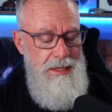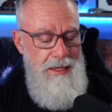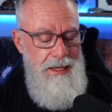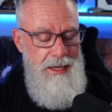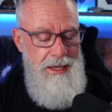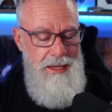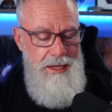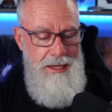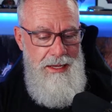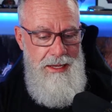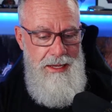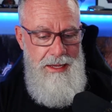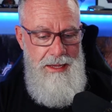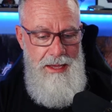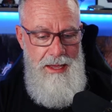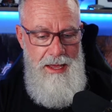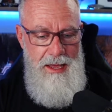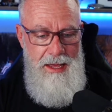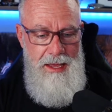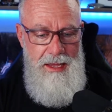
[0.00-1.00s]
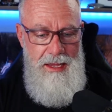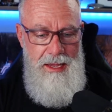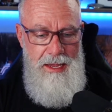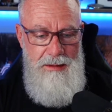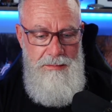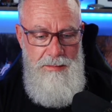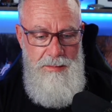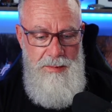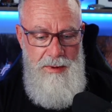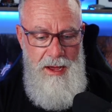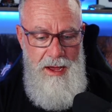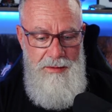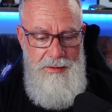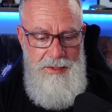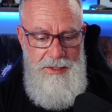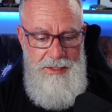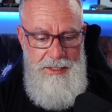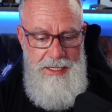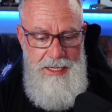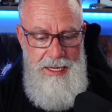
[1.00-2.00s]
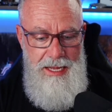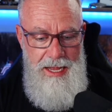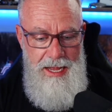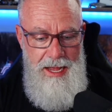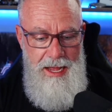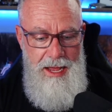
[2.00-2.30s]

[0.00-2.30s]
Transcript: Uh, it, it, obviously